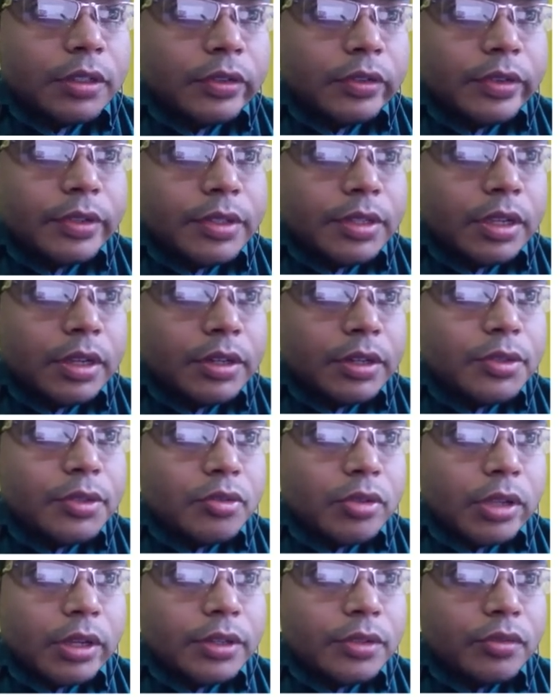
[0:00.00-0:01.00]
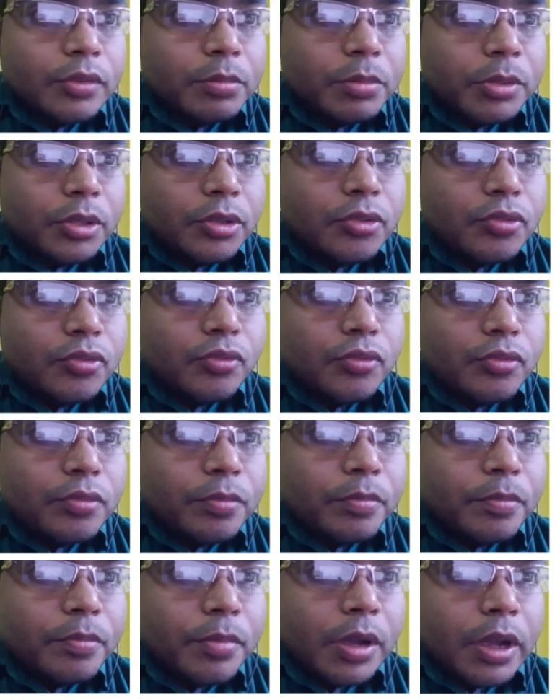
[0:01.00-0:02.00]
result, so that it will be 2
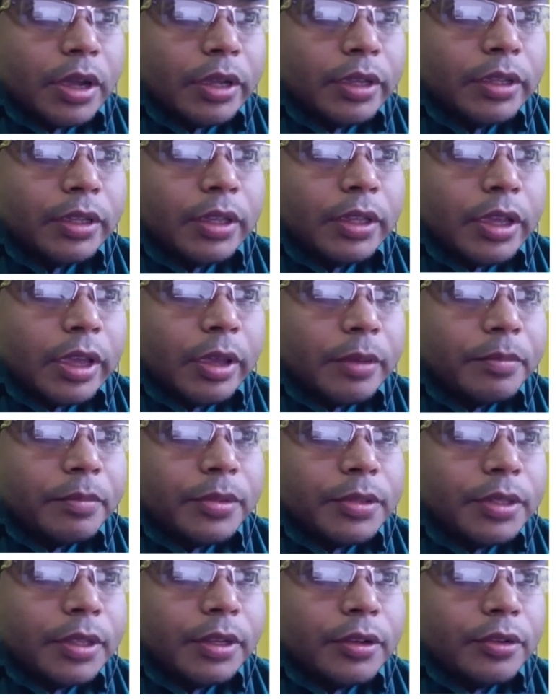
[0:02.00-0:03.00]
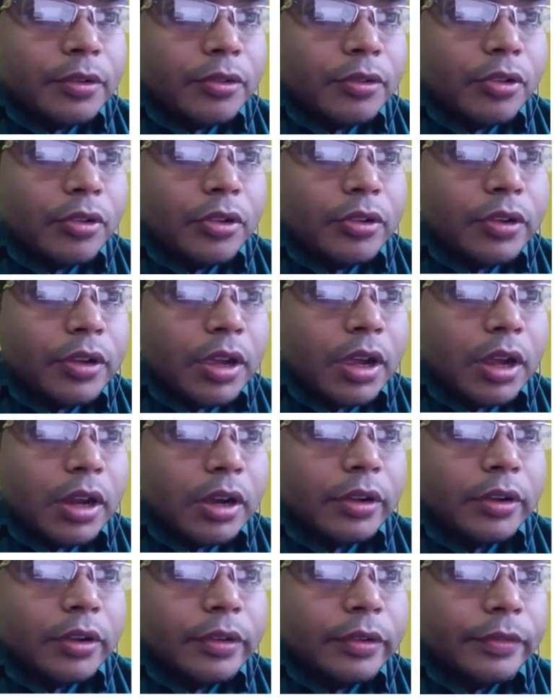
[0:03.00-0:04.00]
pi epsilon naught r.
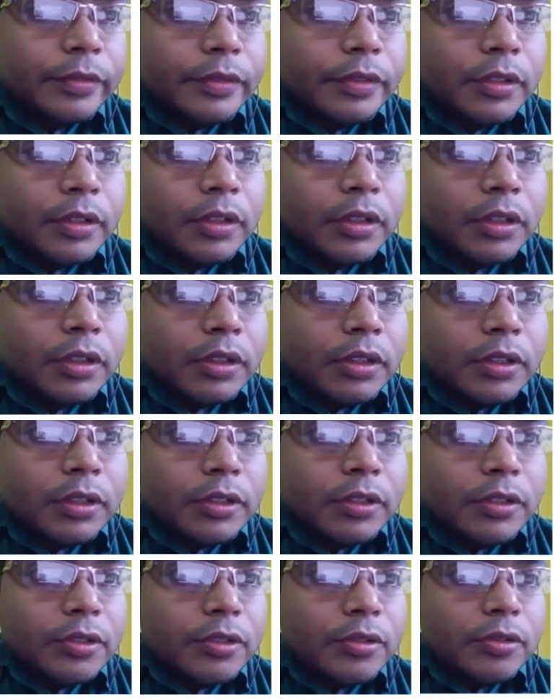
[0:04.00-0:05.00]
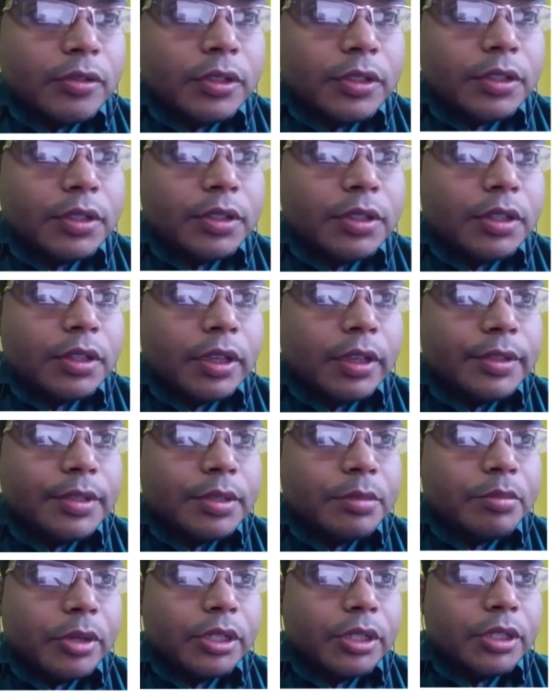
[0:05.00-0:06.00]
So this is the
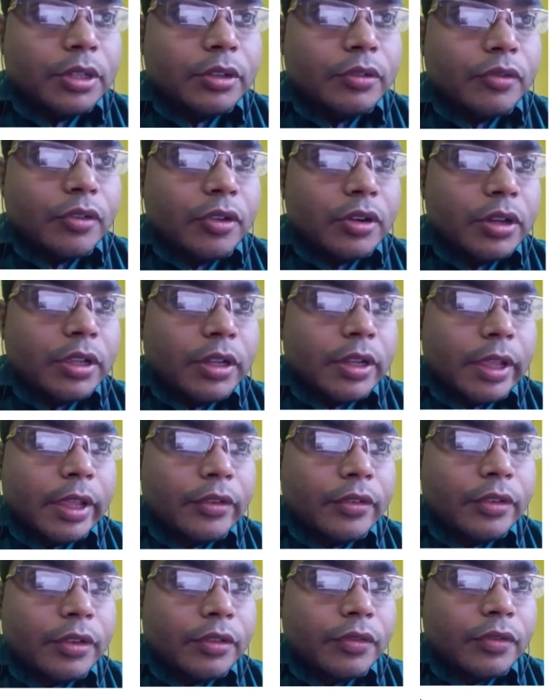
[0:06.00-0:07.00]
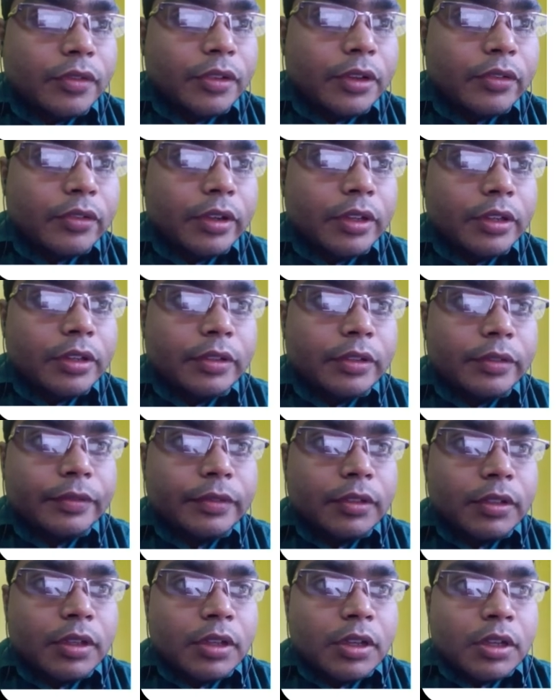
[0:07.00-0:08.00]
expression for electric field, right?
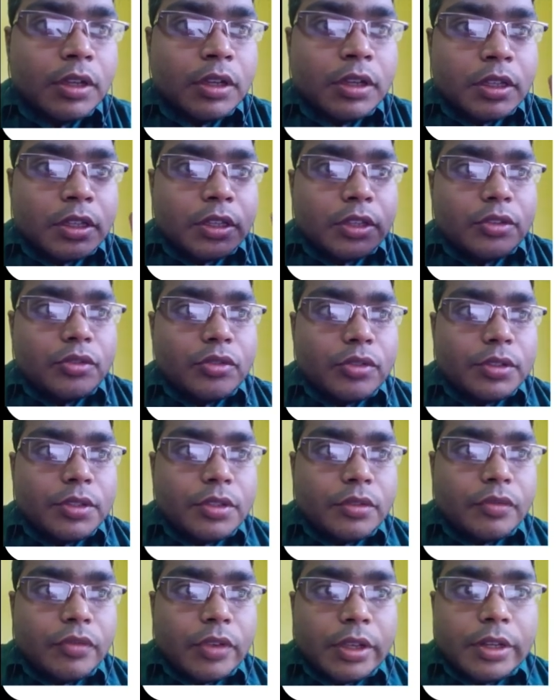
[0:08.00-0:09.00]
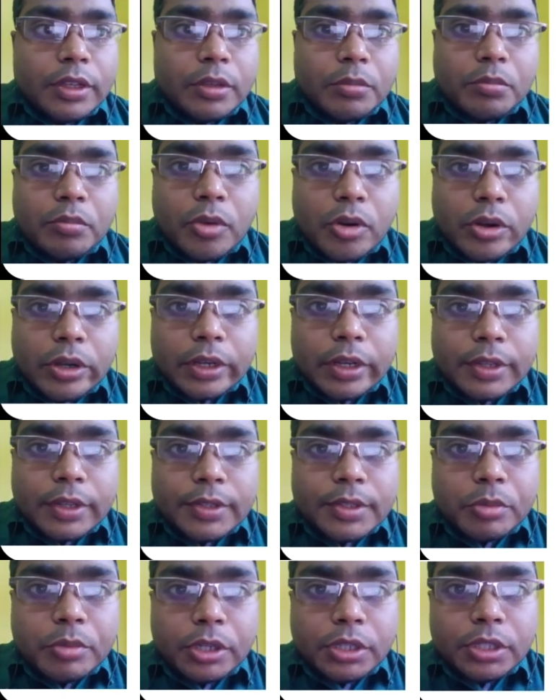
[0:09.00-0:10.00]
So this is a very important
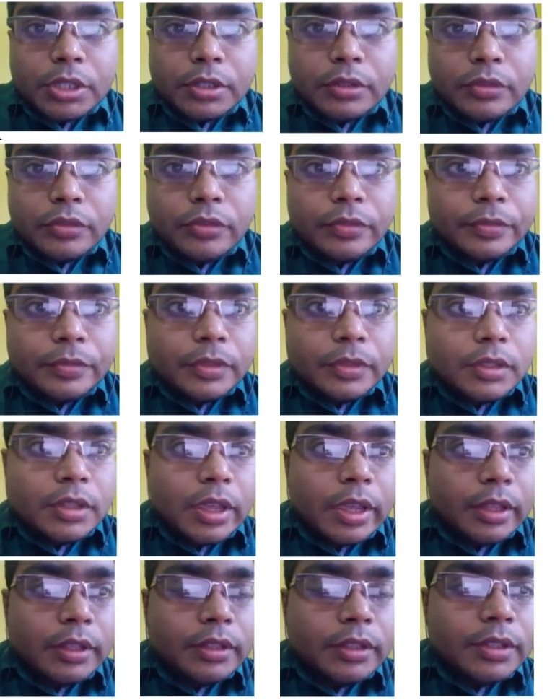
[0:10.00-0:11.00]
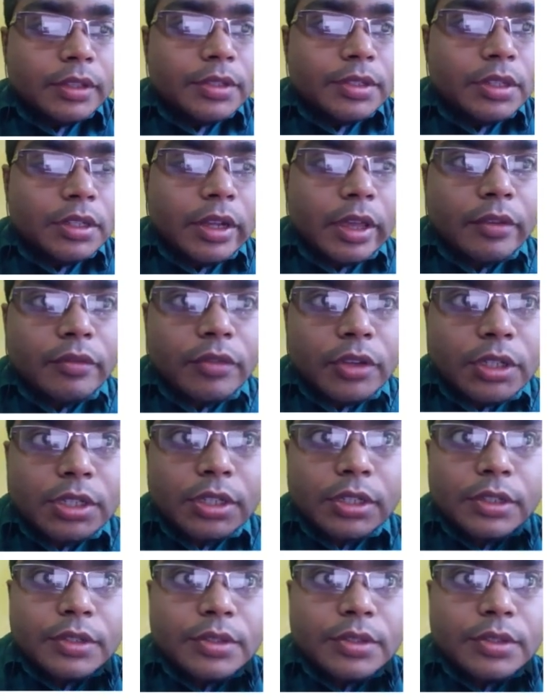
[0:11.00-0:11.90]
expression, and this derivation